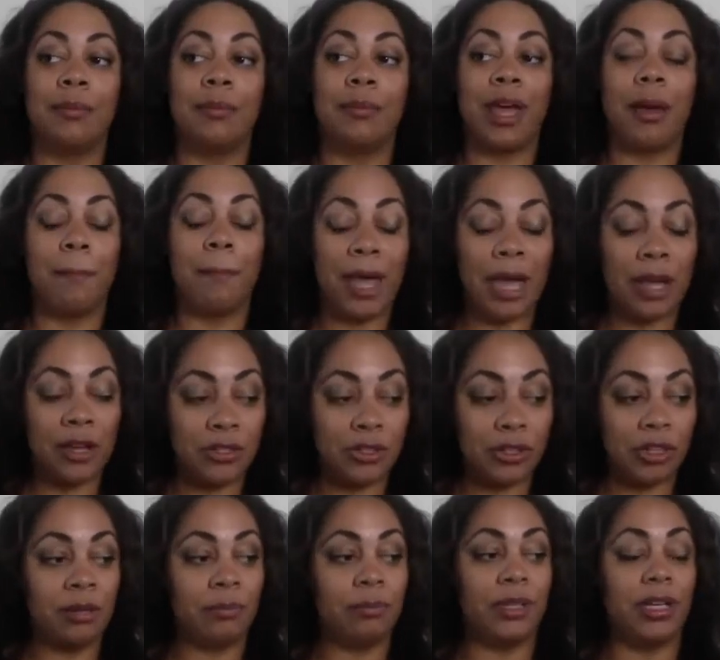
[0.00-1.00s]

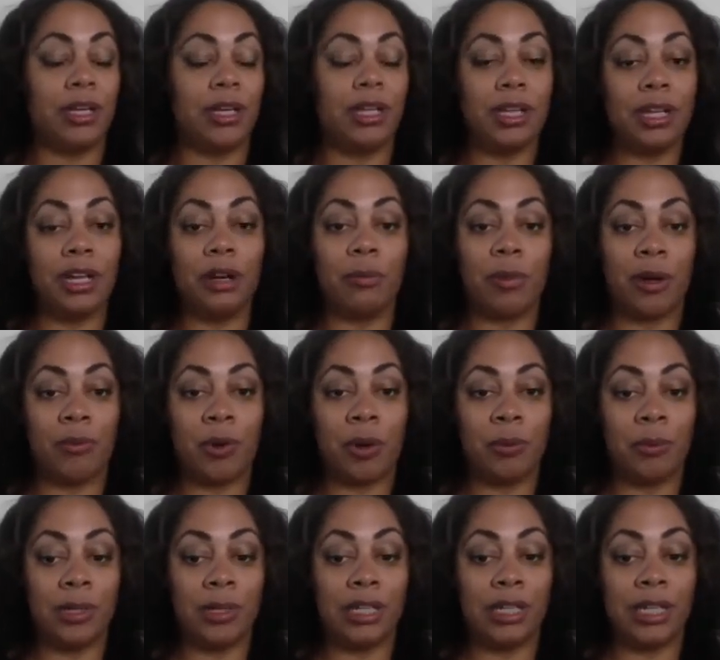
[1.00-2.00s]
boundary and be clear about
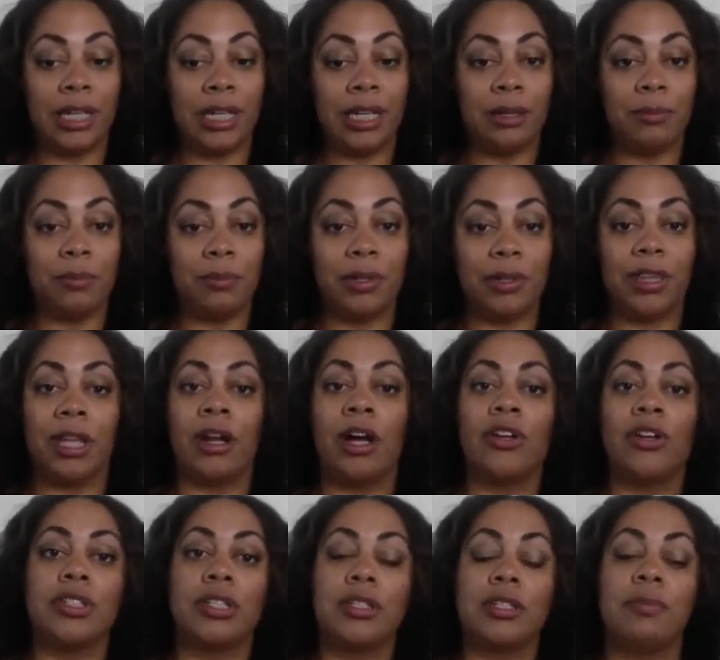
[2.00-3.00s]
what we need, but then
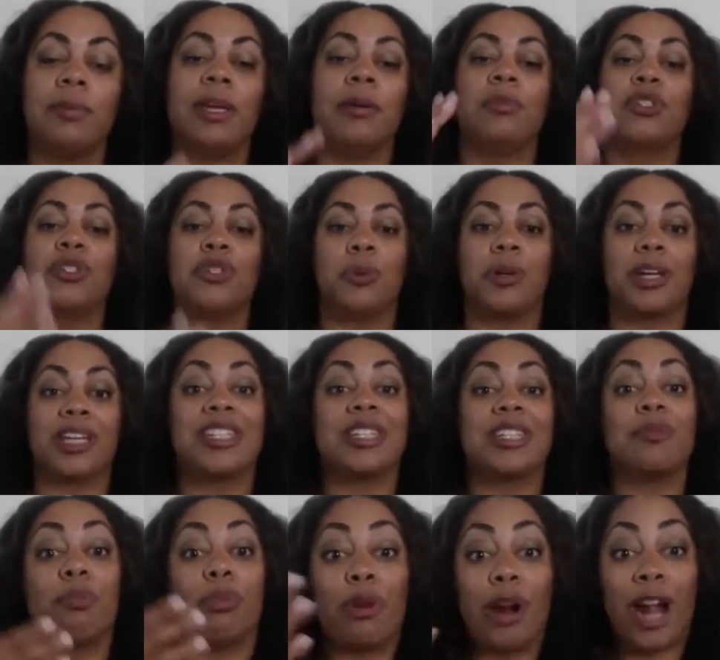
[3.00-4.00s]
also to be able to
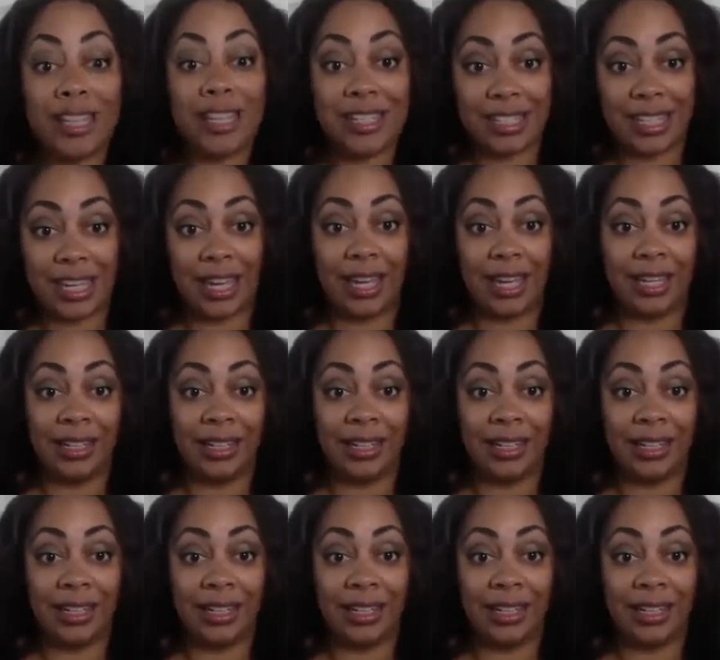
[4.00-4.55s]
express it